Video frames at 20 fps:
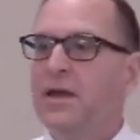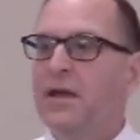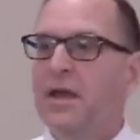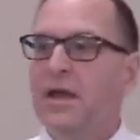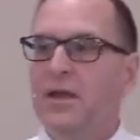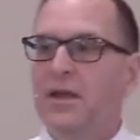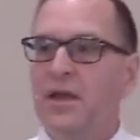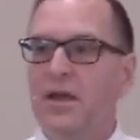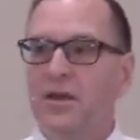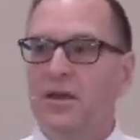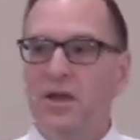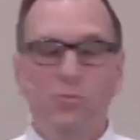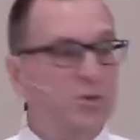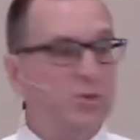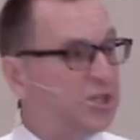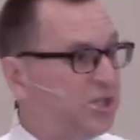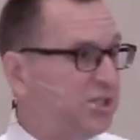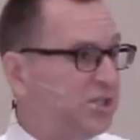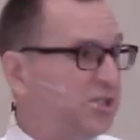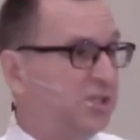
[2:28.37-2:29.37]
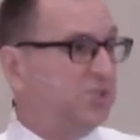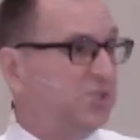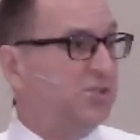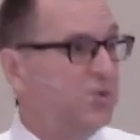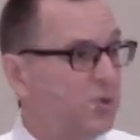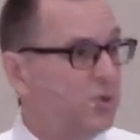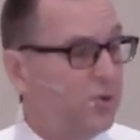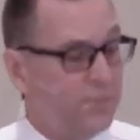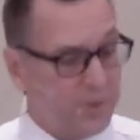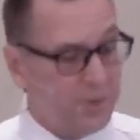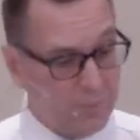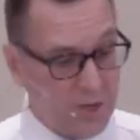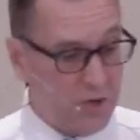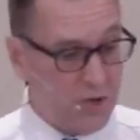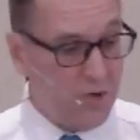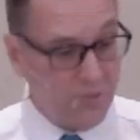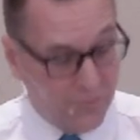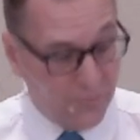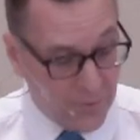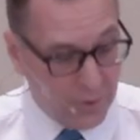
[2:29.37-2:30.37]
and, and, and we just assume and we
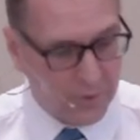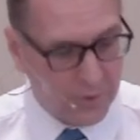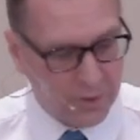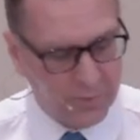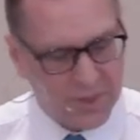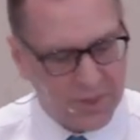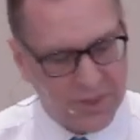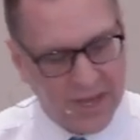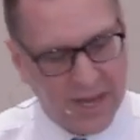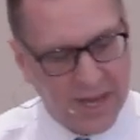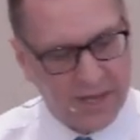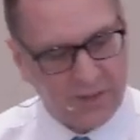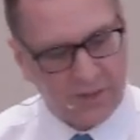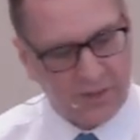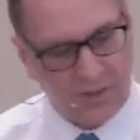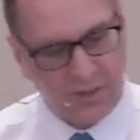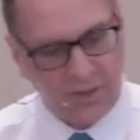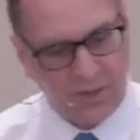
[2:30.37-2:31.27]
go forward with that.